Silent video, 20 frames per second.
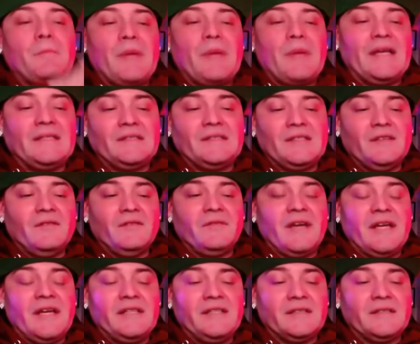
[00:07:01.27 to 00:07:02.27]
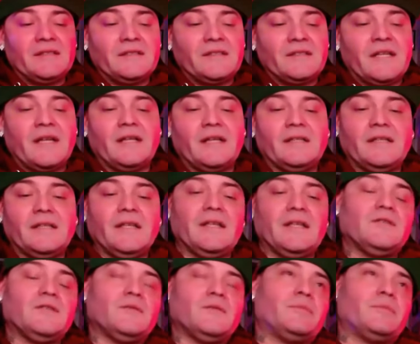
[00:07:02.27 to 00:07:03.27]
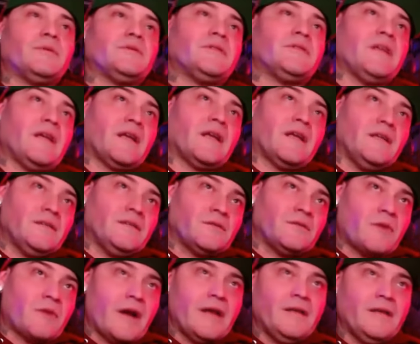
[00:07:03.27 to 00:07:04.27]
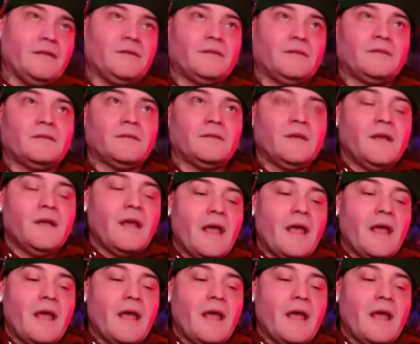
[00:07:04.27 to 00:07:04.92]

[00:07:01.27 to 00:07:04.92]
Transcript: Pennsylvania state needed to protect his rights